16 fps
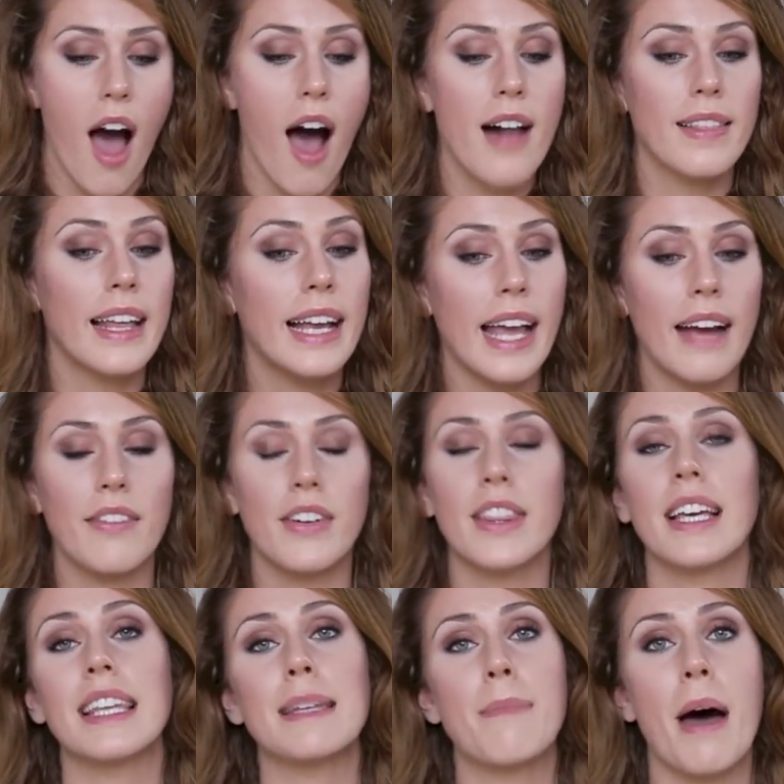I'll link
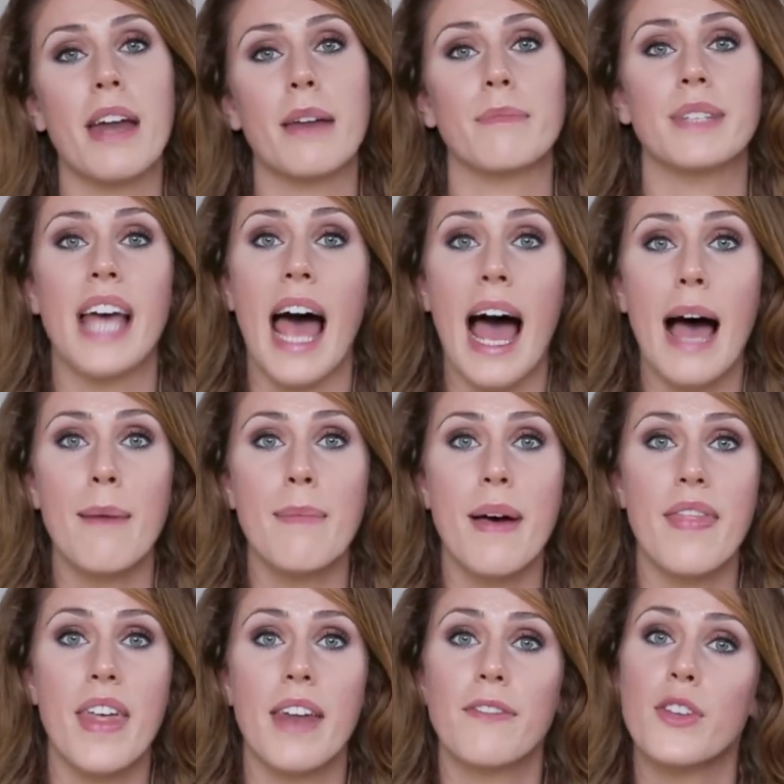everything in the bottom tab,
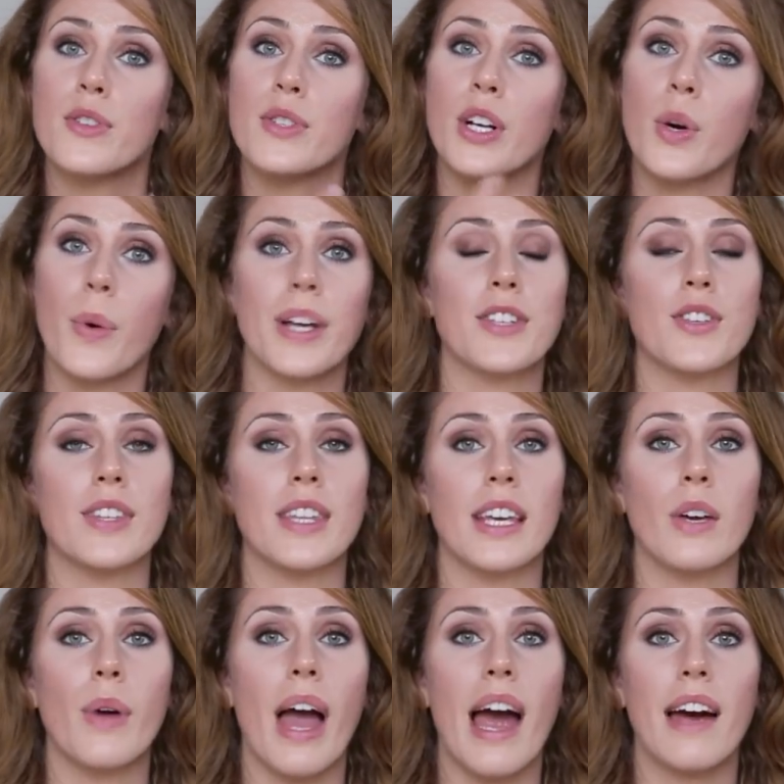and then if there's a question
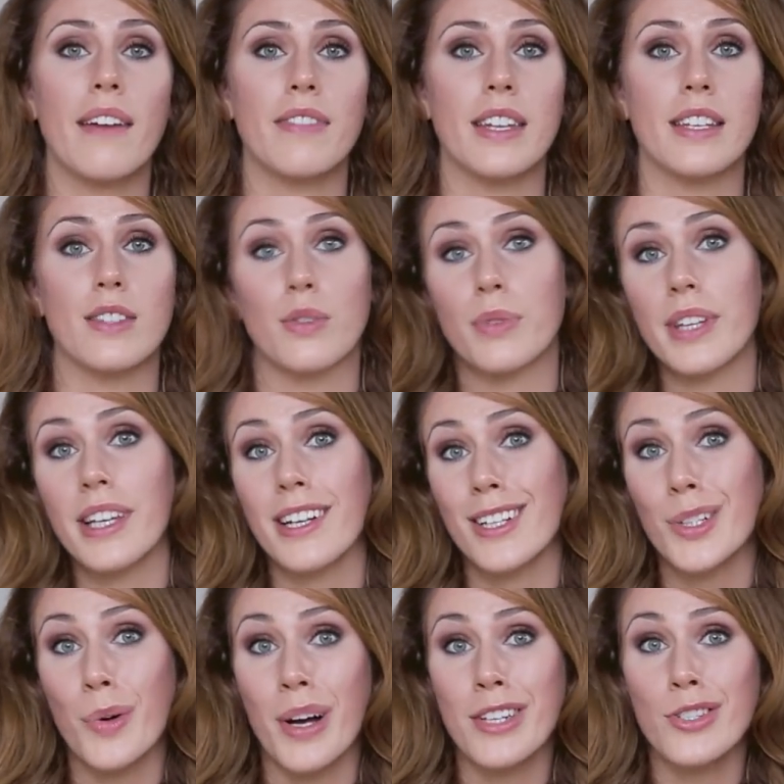that you have that is a really
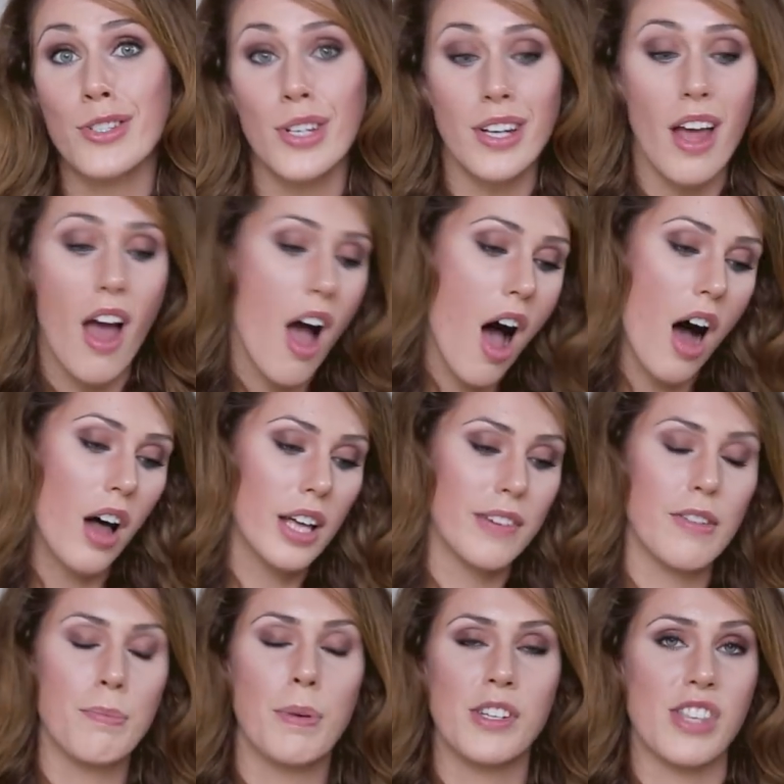good question, I'll
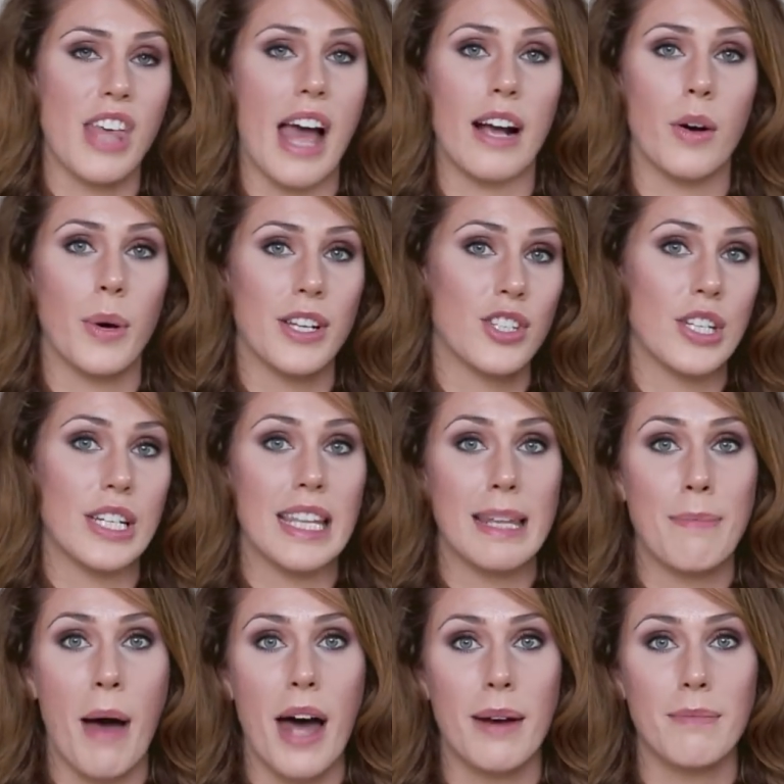even put that question in
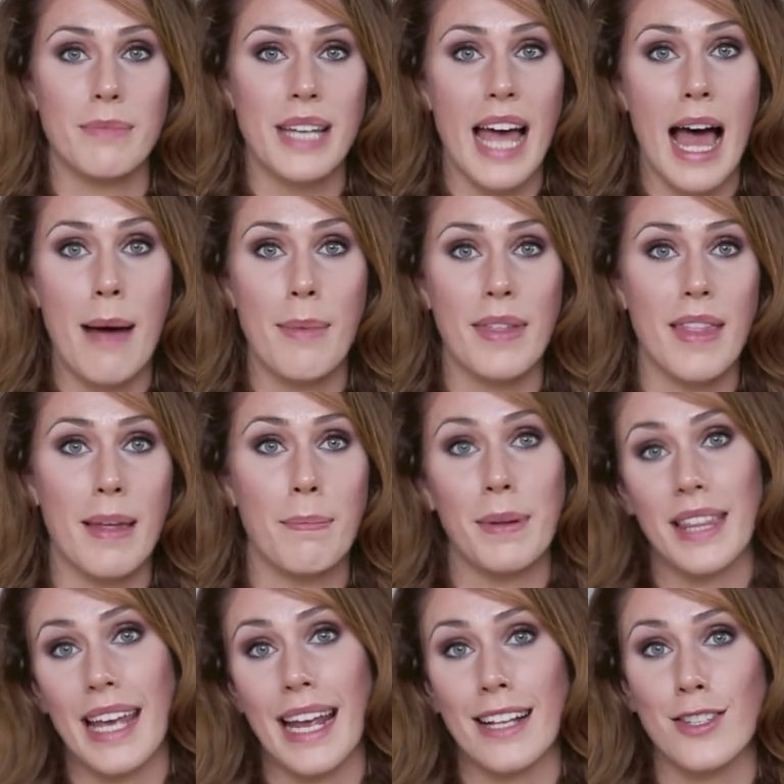the bottom tab and then
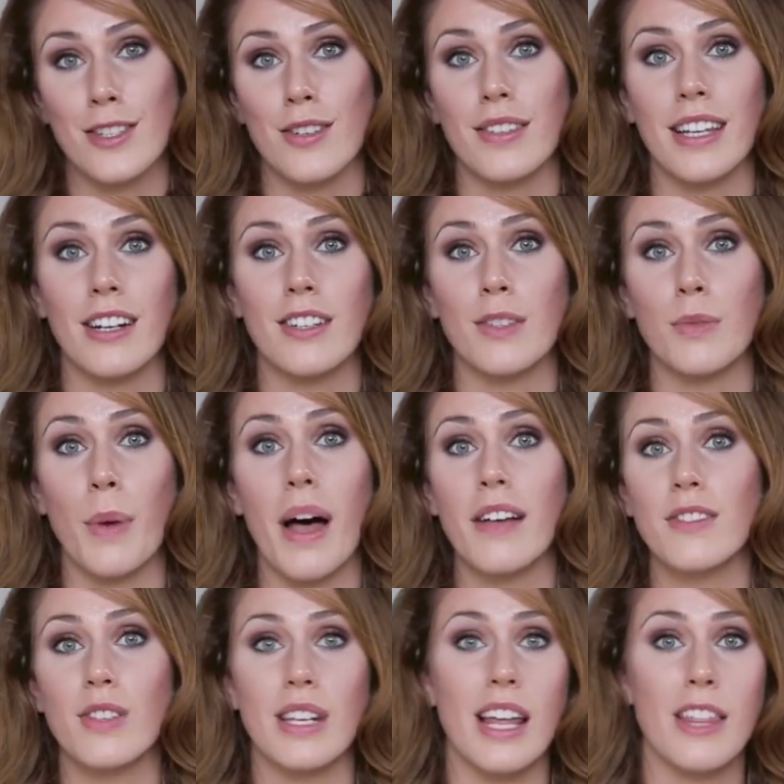put the answer in there as
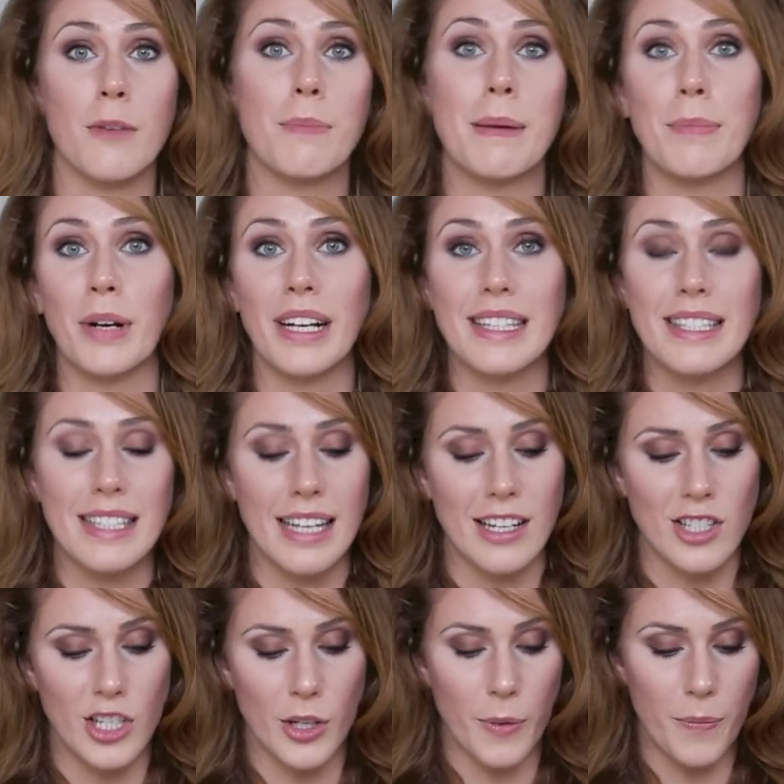well so that other people can see
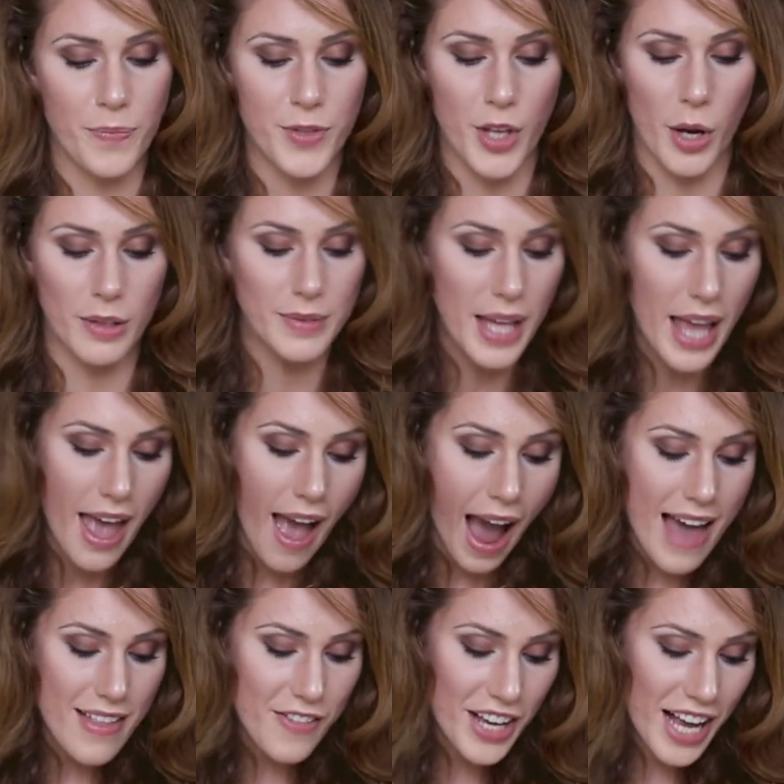it too. So
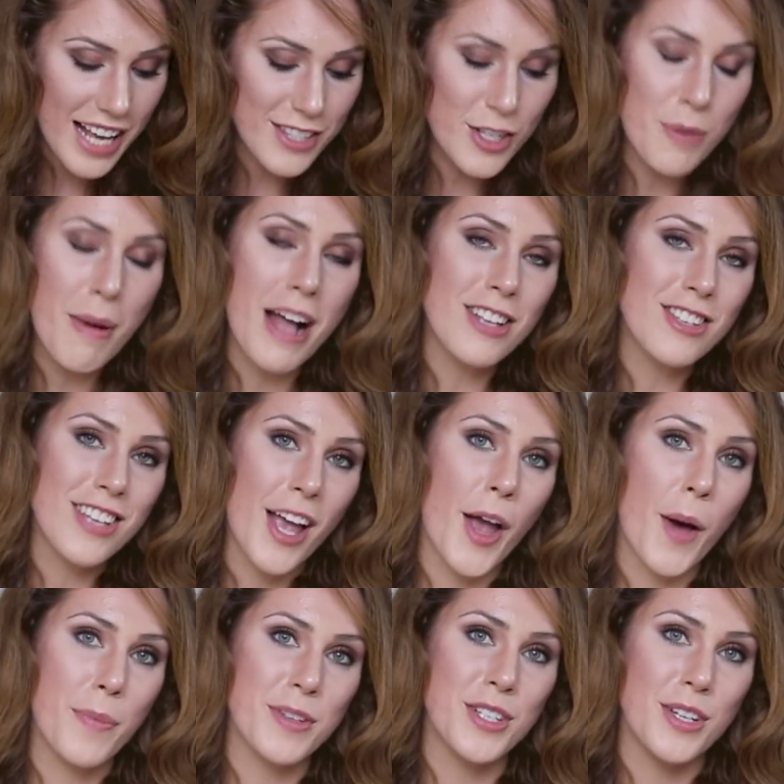I love you guys so much.
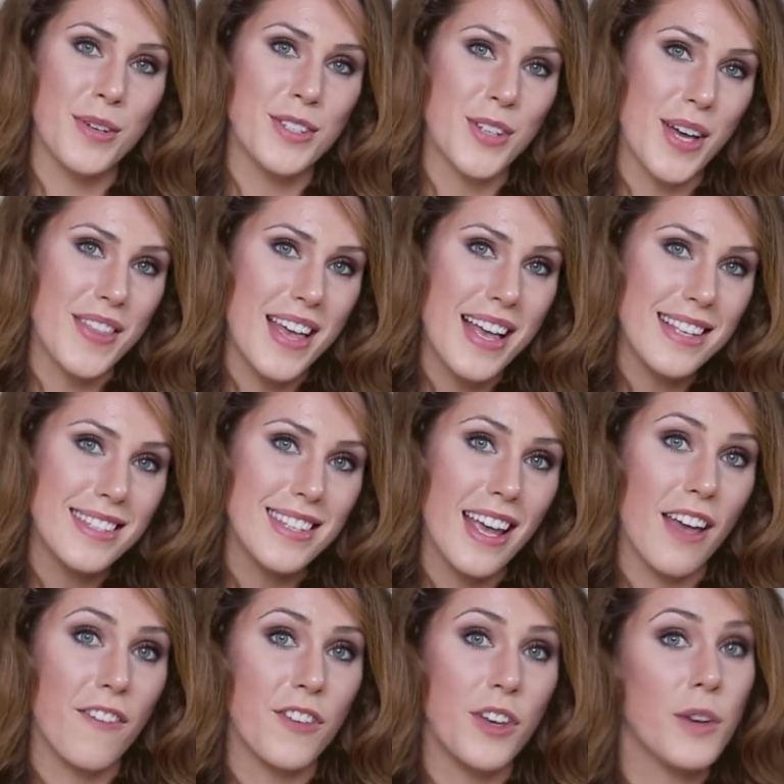I hope that you enjoyed this.
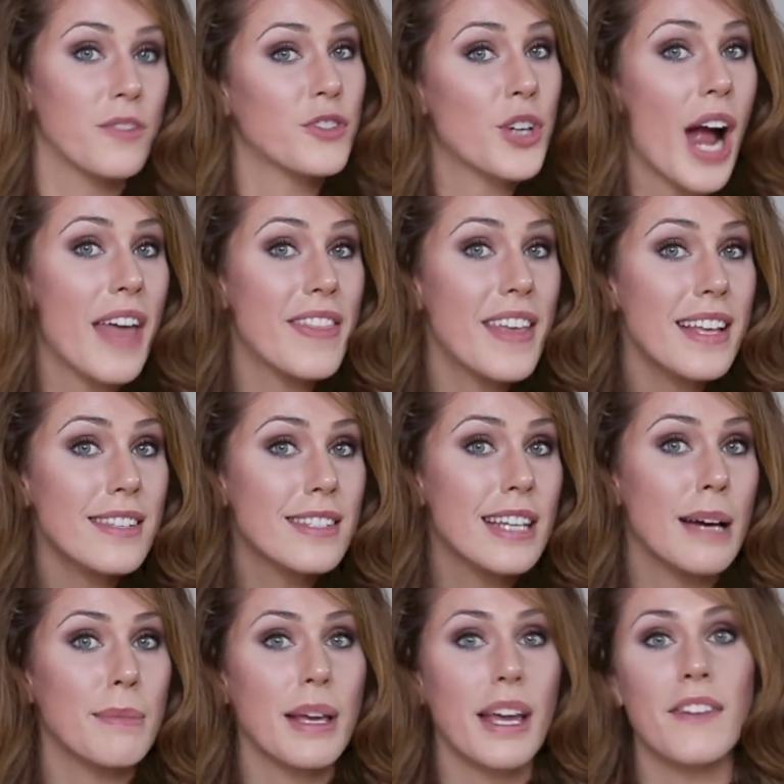If you've tried
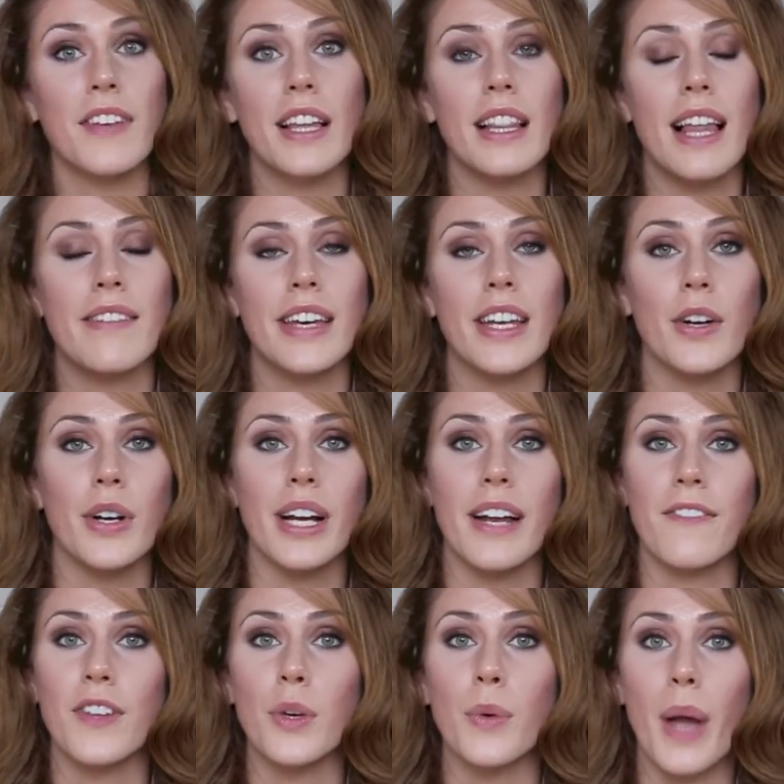this, tell me if you love it or
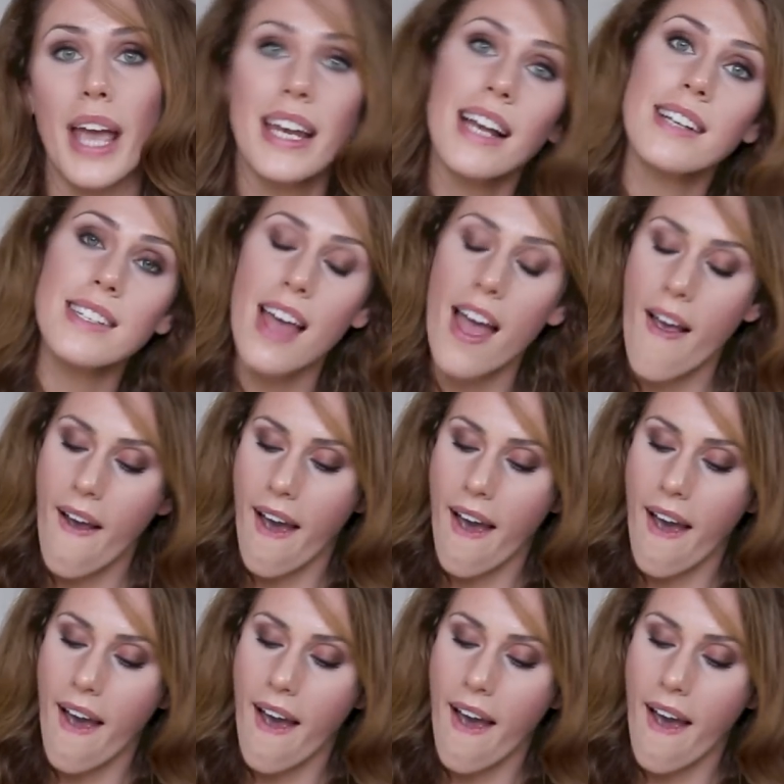if you hate it.